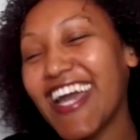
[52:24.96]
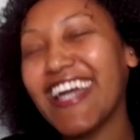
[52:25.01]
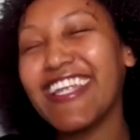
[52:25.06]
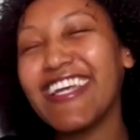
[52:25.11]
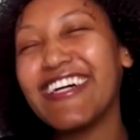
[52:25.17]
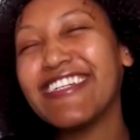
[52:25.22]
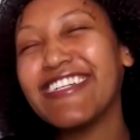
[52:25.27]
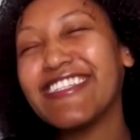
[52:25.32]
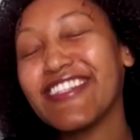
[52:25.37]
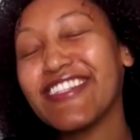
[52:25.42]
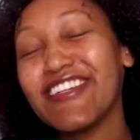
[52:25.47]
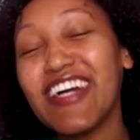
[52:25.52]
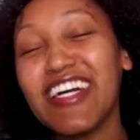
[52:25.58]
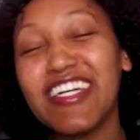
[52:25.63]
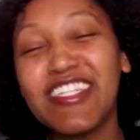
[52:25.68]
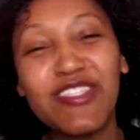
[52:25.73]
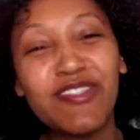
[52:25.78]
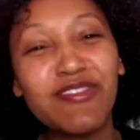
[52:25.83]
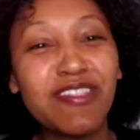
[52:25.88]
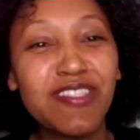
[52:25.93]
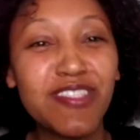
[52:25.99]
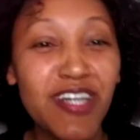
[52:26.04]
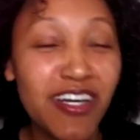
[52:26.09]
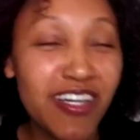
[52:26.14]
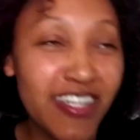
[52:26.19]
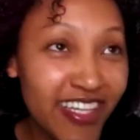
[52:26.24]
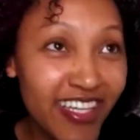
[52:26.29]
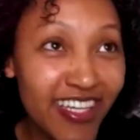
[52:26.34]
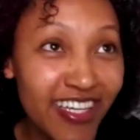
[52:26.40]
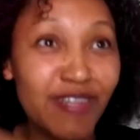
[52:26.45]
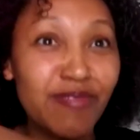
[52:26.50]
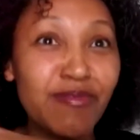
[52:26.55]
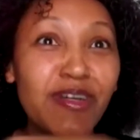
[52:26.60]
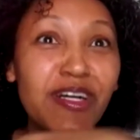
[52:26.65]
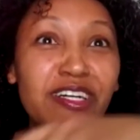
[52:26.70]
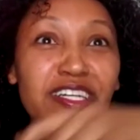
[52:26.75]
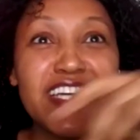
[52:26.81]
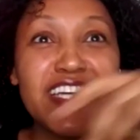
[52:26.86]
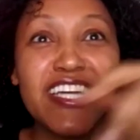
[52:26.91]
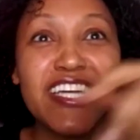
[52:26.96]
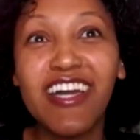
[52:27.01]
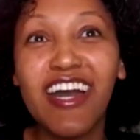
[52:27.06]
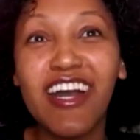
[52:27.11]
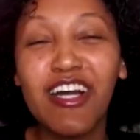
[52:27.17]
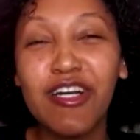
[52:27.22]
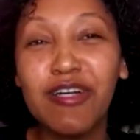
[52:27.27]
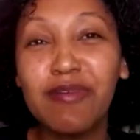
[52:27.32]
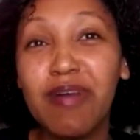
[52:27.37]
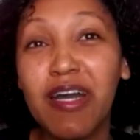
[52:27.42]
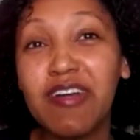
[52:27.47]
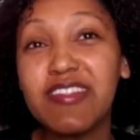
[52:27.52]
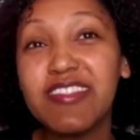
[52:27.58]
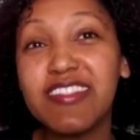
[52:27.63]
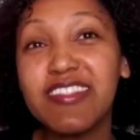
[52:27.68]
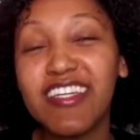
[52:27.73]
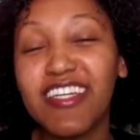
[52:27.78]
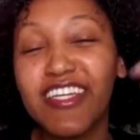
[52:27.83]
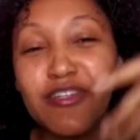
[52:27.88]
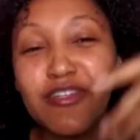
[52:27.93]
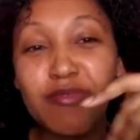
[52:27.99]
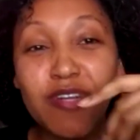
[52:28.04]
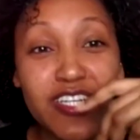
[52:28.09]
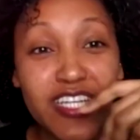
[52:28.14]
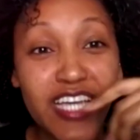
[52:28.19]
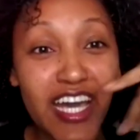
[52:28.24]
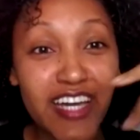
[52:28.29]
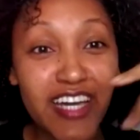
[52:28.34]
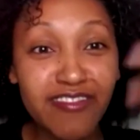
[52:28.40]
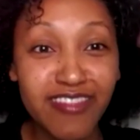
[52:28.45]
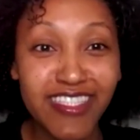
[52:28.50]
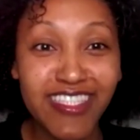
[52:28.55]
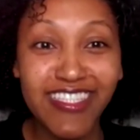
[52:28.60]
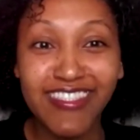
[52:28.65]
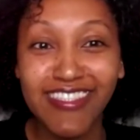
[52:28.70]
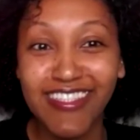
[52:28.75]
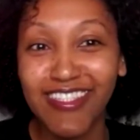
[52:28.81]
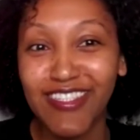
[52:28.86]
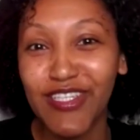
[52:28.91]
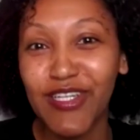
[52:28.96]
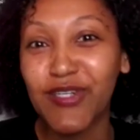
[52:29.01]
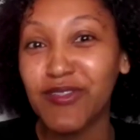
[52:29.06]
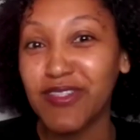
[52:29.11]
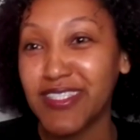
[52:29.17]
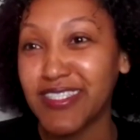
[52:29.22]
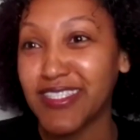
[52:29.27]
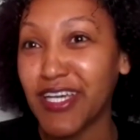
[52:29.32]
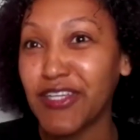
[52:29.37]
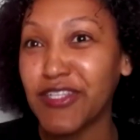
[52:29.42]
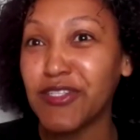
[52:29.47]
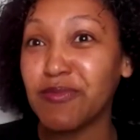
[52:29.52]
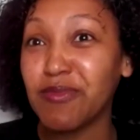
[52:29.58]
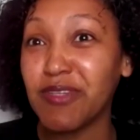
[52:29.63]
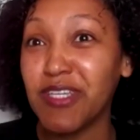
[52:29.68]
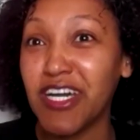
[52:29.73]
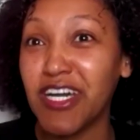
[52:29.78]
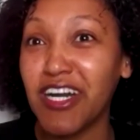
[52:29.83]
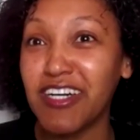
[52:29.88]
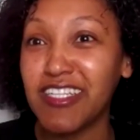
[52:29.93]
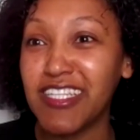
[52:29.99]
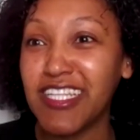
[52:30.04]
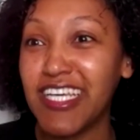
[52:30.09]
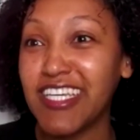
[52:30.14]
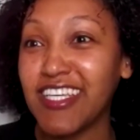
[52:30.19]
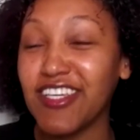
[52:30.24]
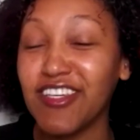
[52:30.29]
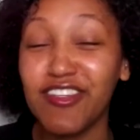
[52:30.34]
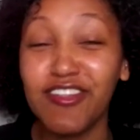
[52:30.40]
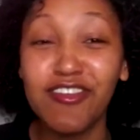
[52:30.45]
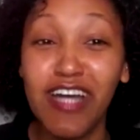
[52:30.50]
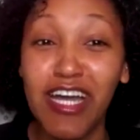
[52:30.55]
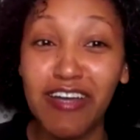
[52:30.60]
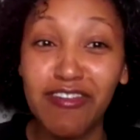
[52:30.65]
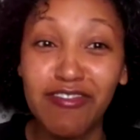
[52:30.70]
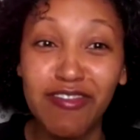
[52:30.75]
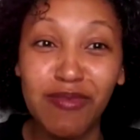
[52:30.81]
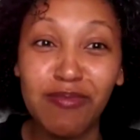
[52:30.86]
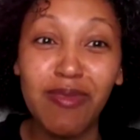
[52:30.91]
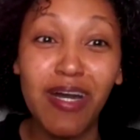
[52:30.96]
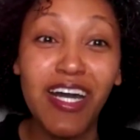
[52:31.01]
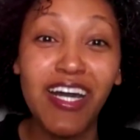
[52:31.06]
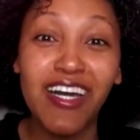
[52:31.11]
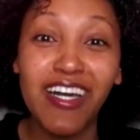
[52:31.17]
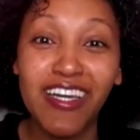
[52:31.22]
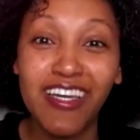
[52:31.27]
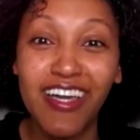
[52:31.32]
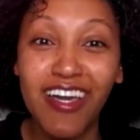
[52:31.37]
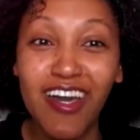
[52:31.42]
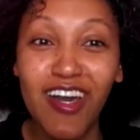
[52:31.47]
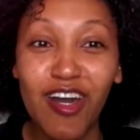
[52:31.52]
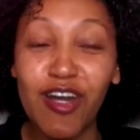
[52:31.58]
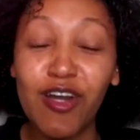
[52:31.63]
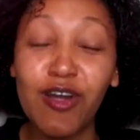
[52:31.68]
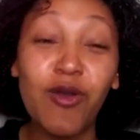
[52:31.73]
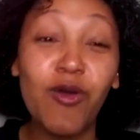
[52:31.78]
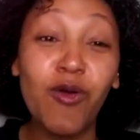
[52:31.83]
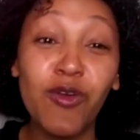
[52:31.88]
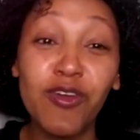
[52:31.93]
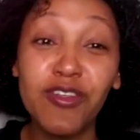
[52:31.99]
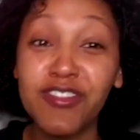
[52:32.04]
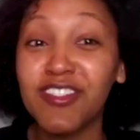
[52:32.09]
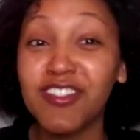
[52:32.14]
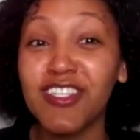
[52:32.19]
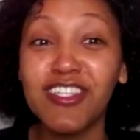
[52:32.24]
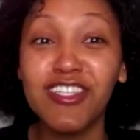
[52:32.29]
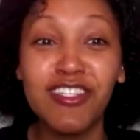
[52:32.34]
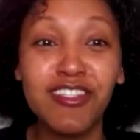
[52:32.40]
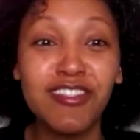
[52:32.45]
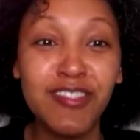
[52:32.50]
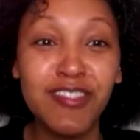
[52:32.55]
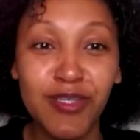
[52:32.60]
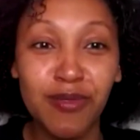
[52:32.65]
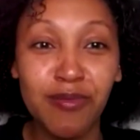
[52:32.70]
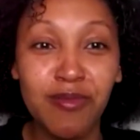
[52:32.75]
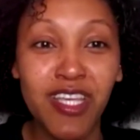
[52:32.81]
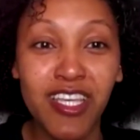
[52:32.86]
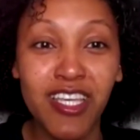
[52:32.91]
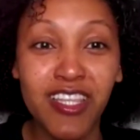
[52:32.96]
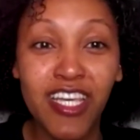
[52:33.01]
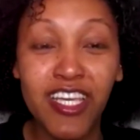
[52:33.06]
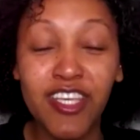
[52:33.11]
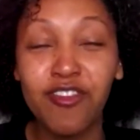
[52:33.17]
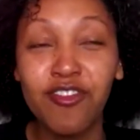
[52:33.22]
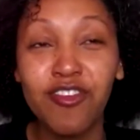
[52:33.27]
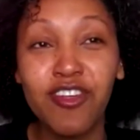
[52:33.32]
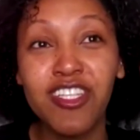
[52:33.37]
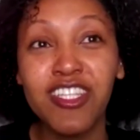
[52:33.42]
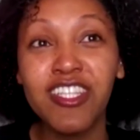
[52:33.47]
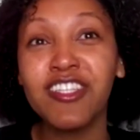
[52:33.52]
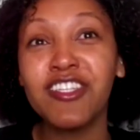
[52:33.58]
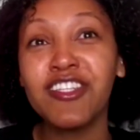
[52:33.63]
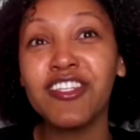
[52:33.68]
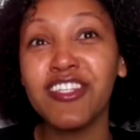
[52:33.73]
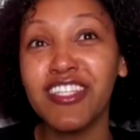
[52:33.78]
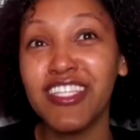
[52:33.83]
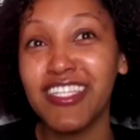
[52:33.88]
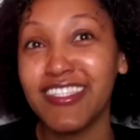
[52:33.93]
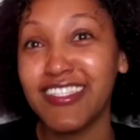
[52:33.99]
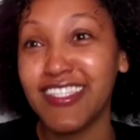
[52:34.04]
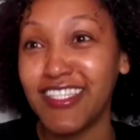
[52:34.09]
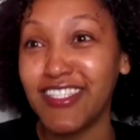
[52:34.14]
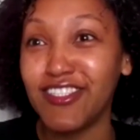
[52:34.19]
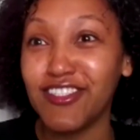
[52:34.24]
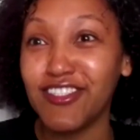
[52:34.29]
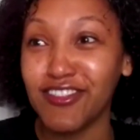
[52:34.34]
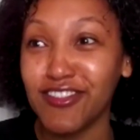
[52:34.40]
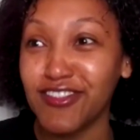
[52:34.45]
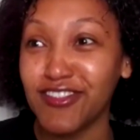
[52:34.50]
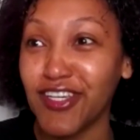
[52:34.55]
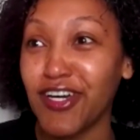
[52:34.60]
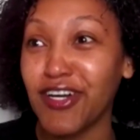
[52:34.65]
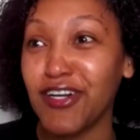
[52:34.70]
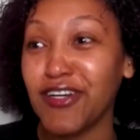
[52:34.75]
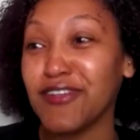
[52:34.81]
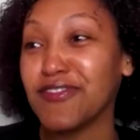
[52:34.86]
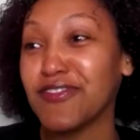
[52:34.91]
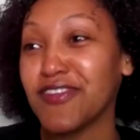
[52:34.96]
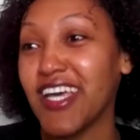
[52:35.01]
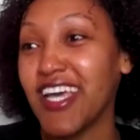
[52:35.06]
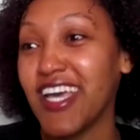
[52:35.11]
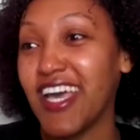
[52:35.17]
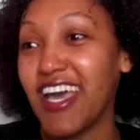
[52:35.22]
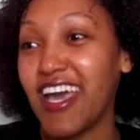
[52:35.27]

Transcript: And also, as you were talking about it, I was thinking about Gavin because he's always telling me how like you don't have to buy a course to learn something. Like you could literally teach yourself.